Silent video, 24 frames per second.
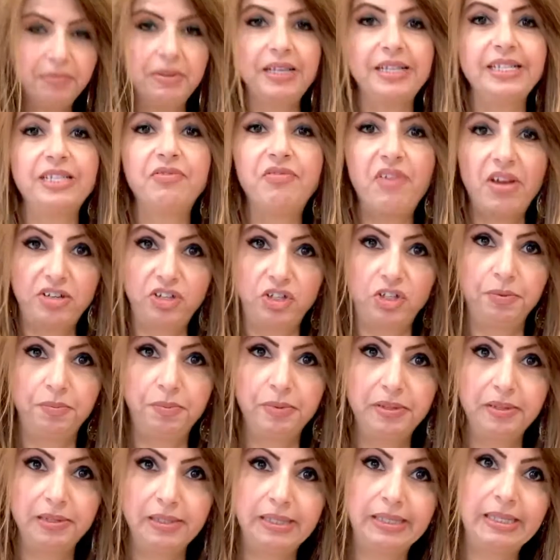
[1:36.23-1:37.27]
these
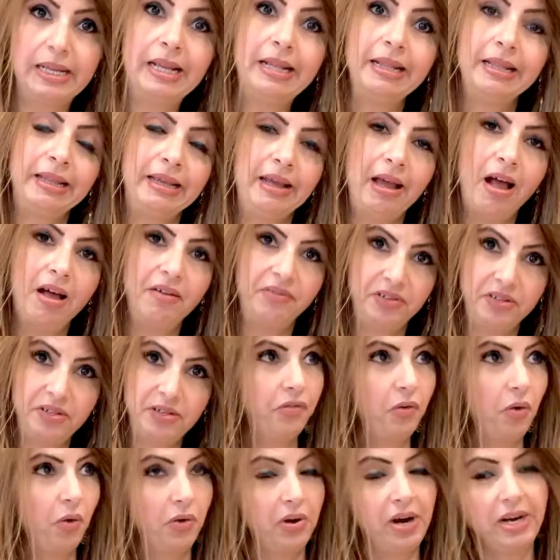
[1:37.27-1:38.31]
vegetables in the oven
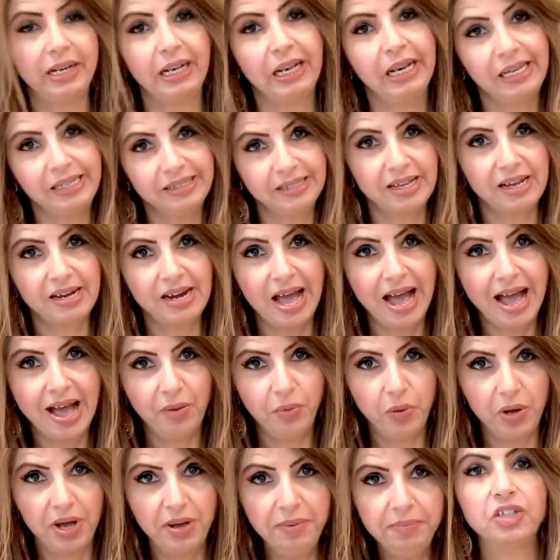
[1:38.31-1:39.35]
for at least an
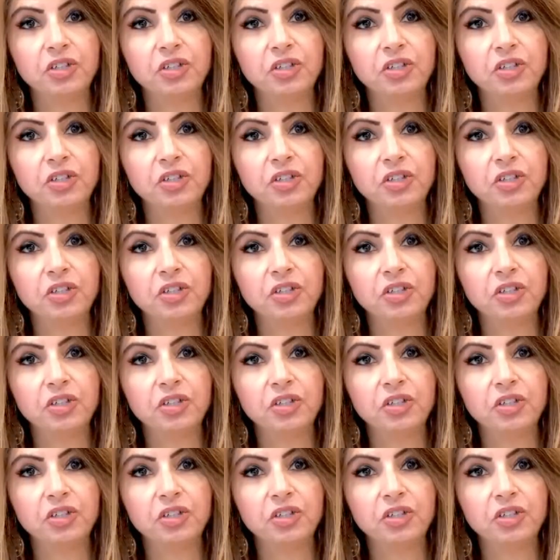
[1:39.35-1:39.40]
hour.